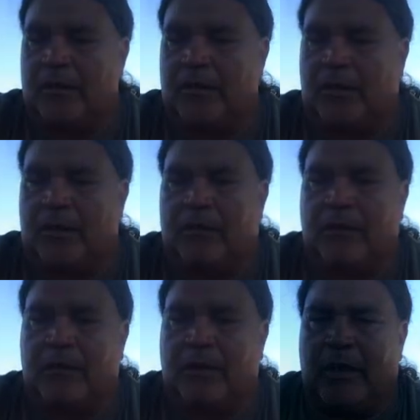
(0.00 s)
and
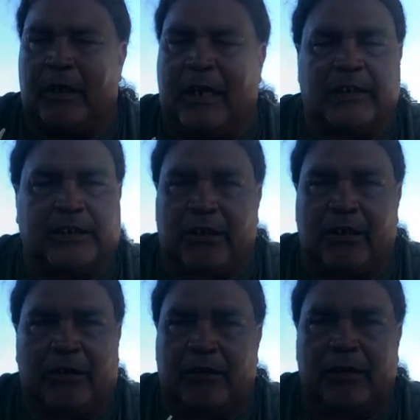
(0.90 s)
I have
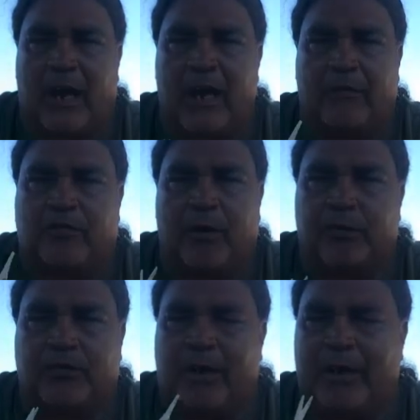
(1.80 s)
trouble trying
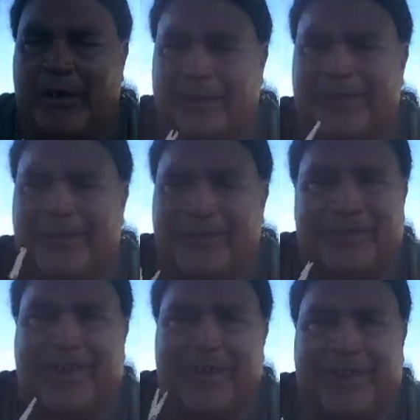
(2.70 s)
to cut the
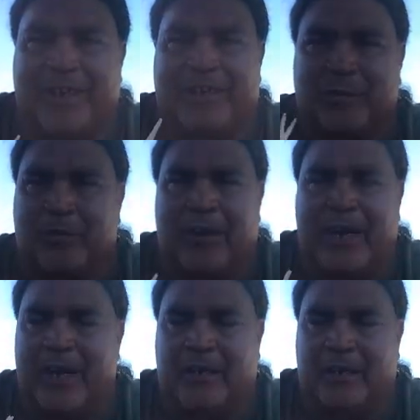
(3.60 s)
braid,
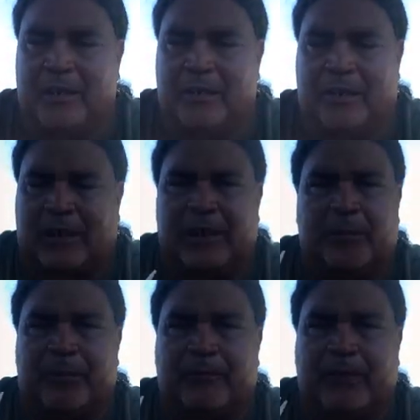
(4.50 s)
fingernail
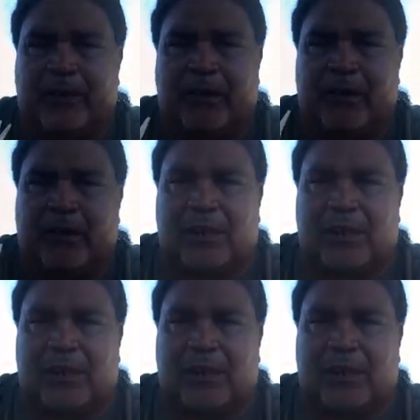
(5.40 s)
clippers,